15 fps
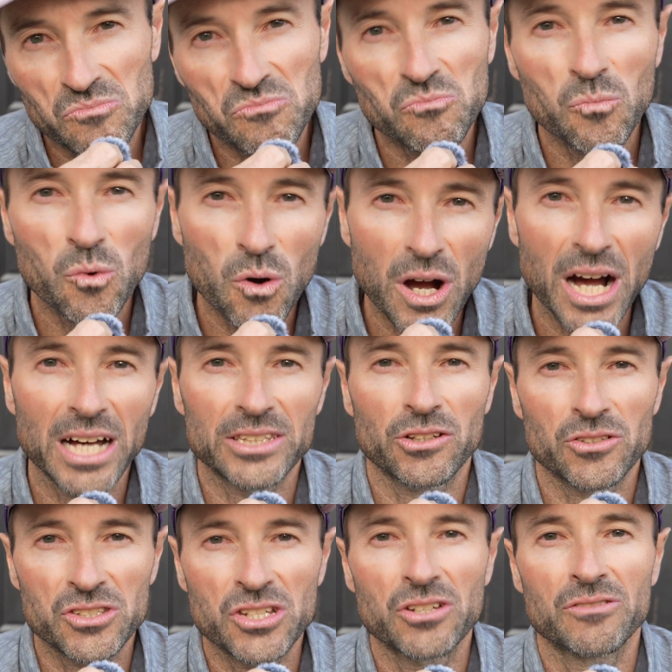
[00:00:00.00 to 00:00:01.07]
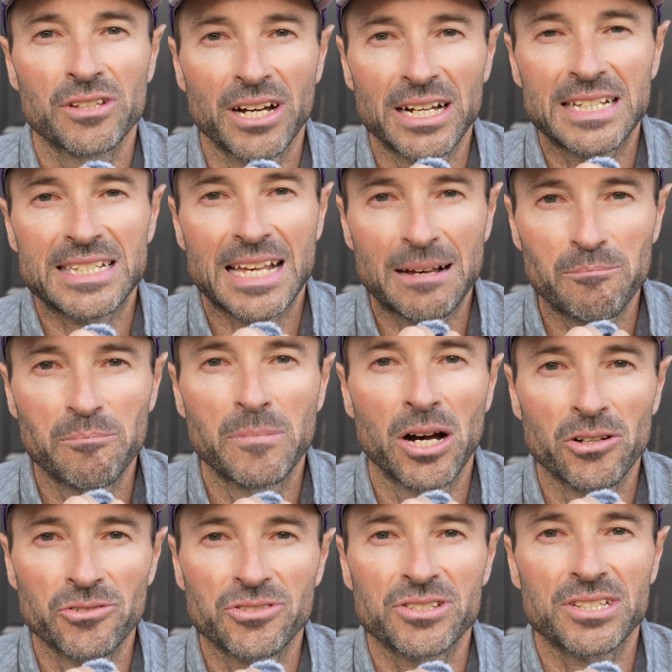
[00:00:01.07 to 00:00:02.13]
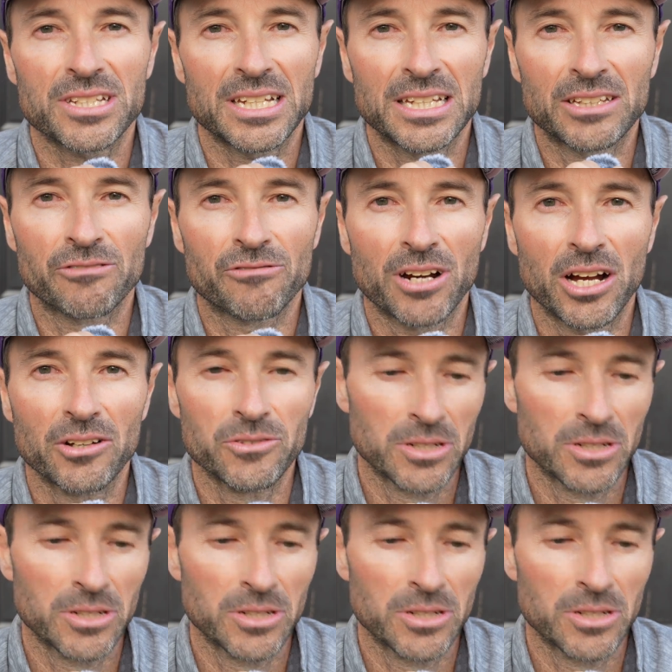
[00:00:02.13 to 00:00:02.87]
1 or 2 nights at most in a row.